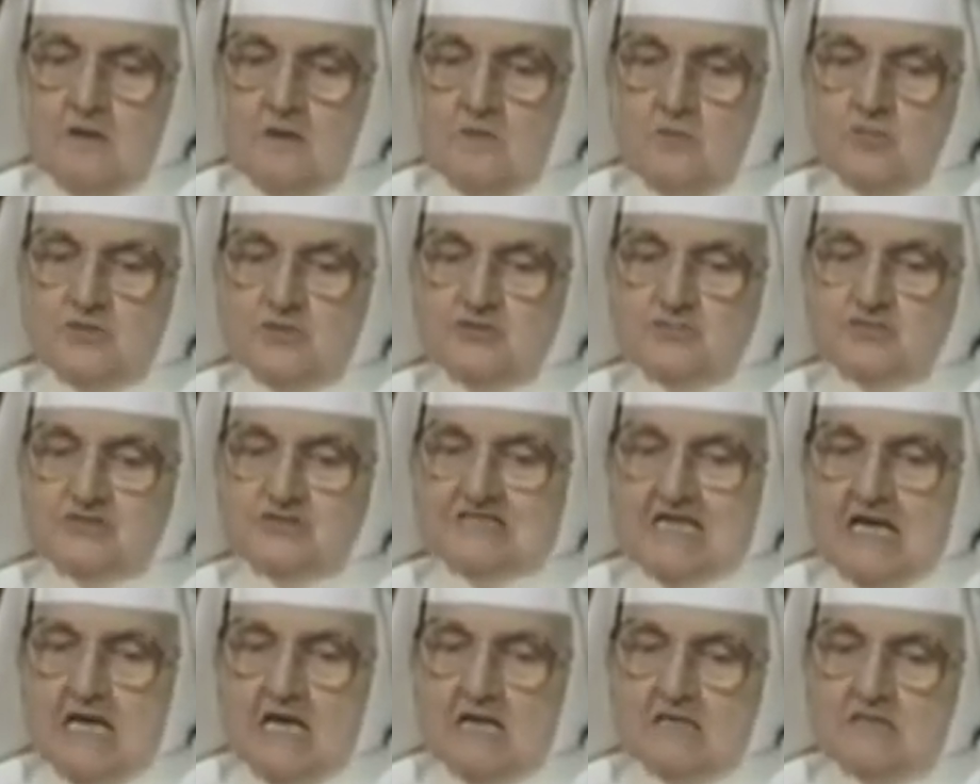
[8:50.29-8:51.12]
Would you
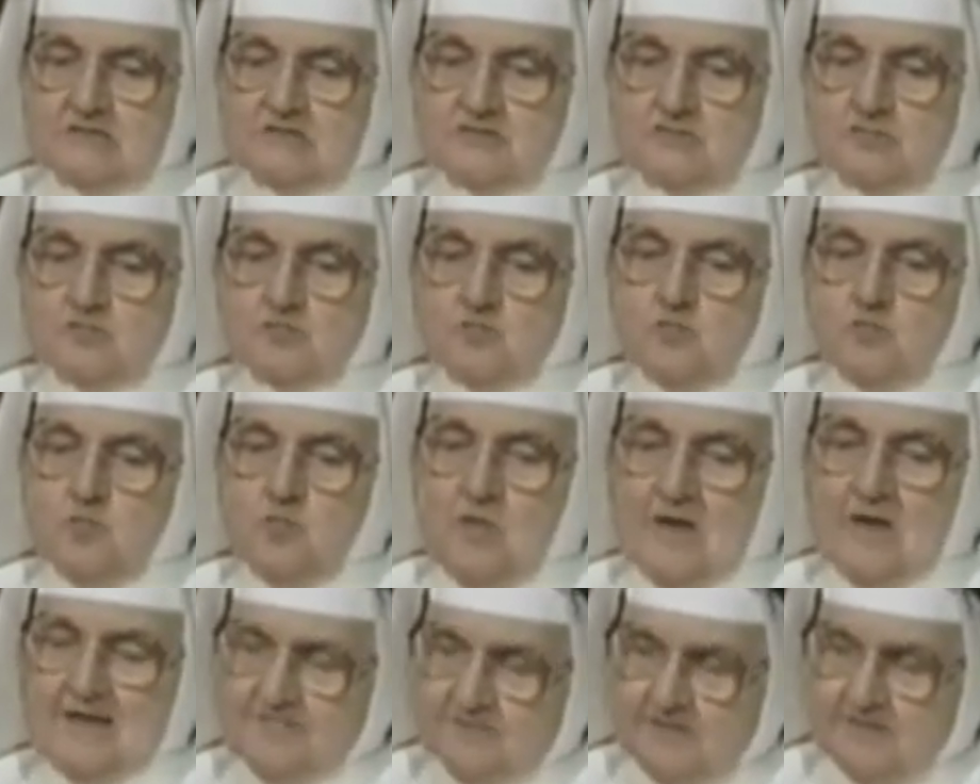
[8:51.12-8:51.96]
tell us
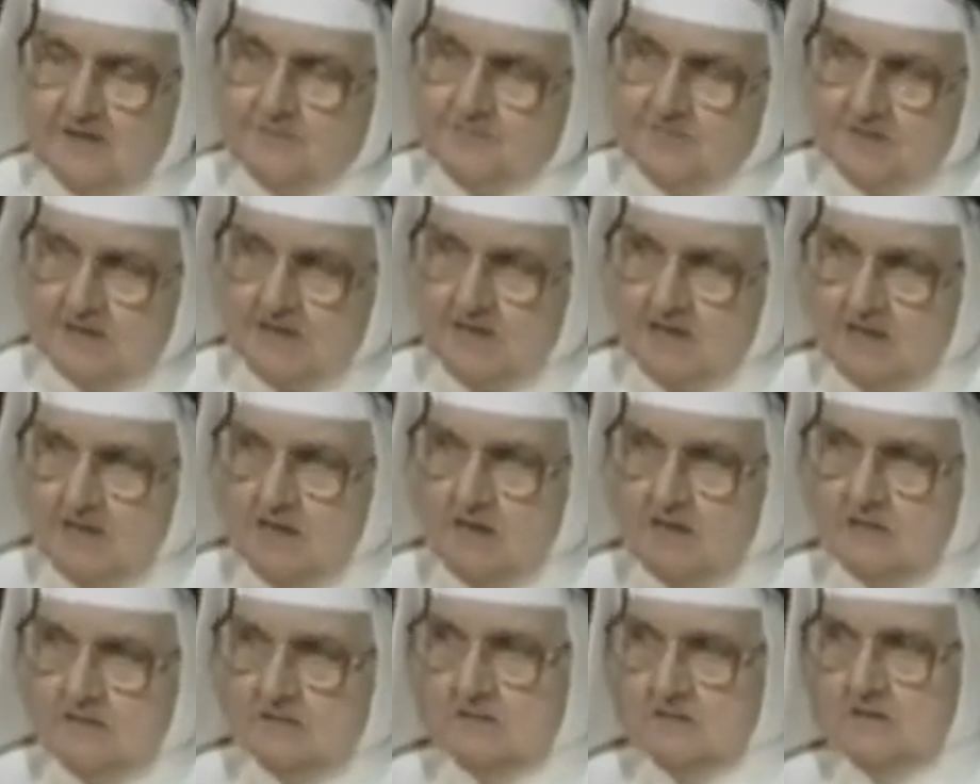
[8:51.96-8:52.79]
when they
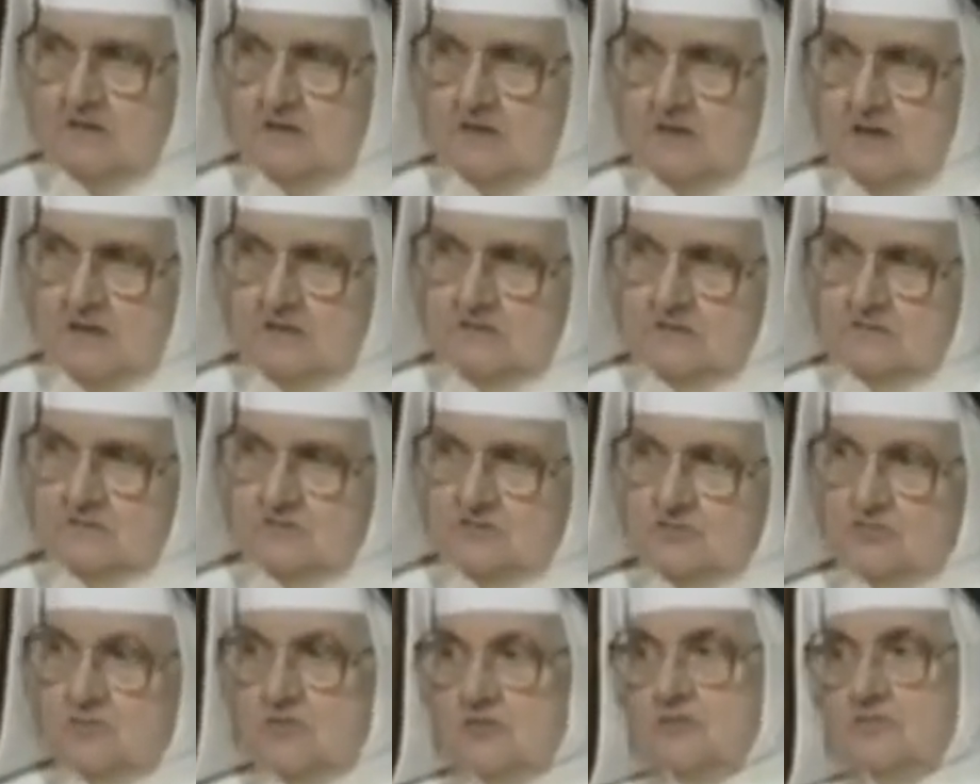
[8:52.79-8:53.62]
began and
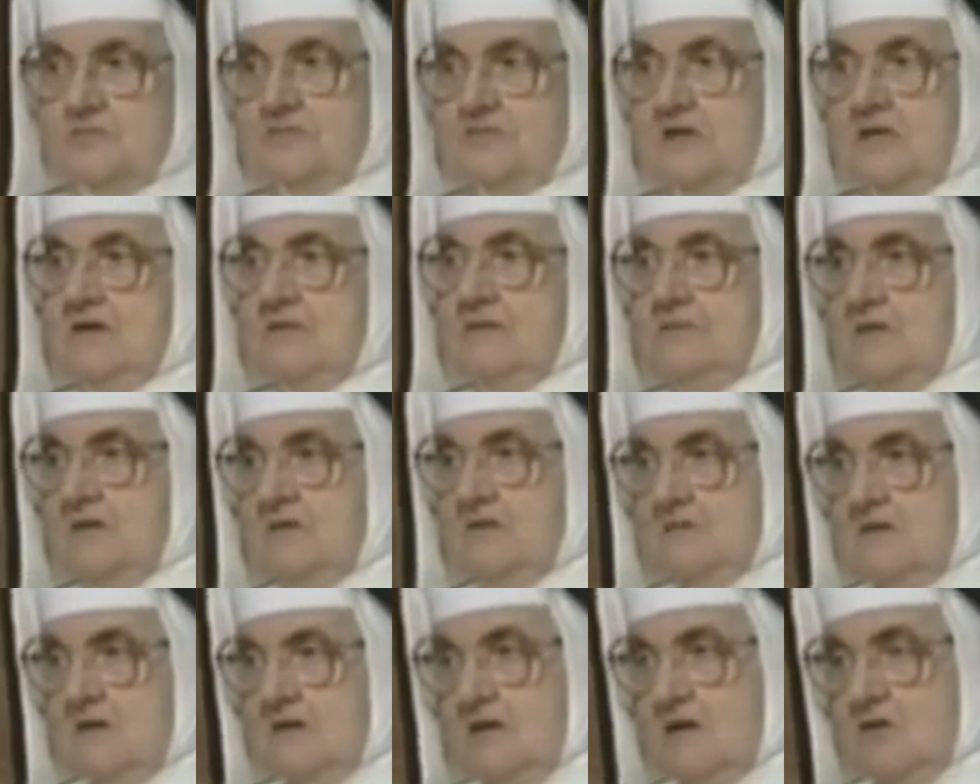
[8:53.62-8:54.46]
to whom they,
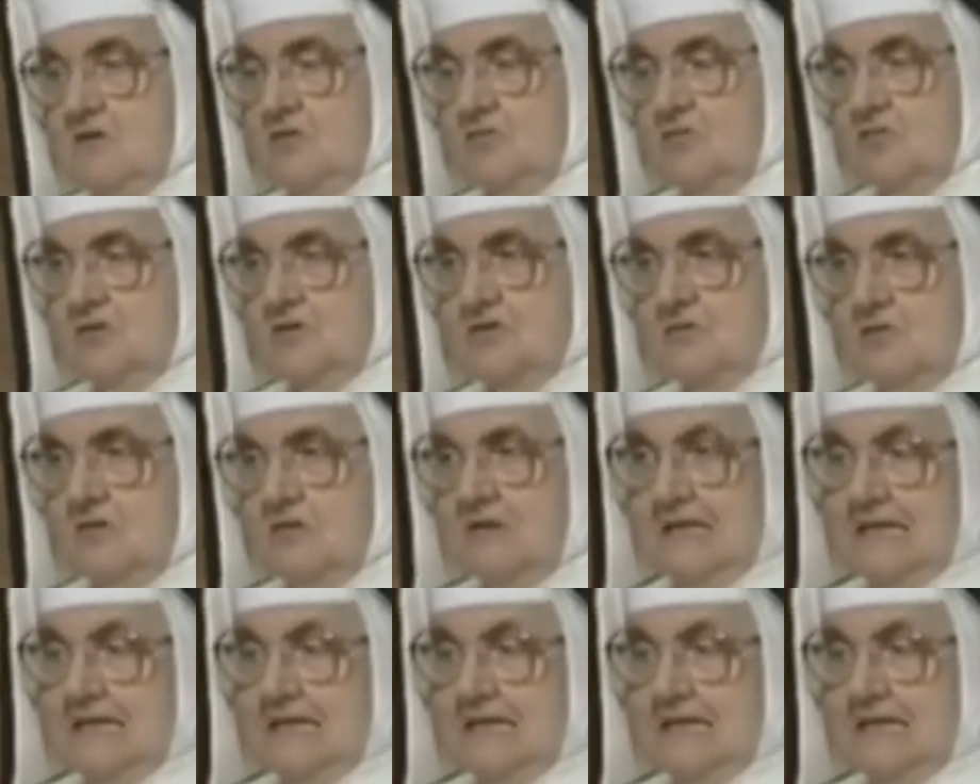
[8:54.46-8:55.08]
our Lord or Our